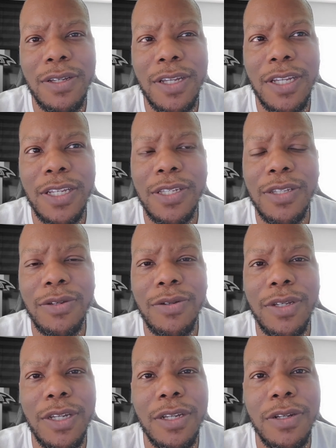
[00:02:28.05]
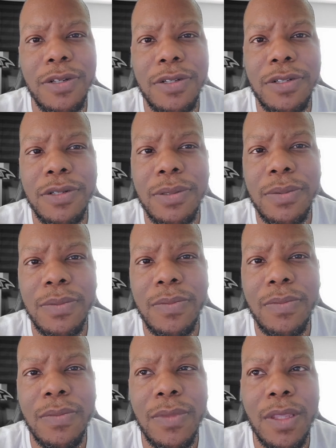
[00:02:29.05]
in his 2 years.
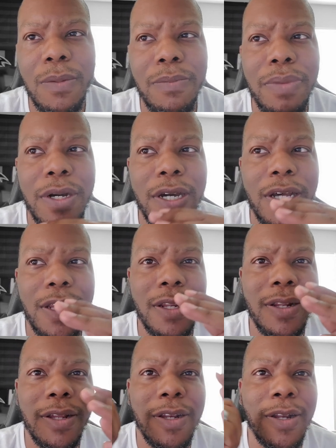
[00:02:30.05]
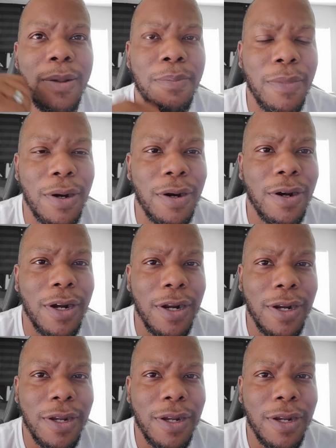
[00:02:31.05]
But Lamar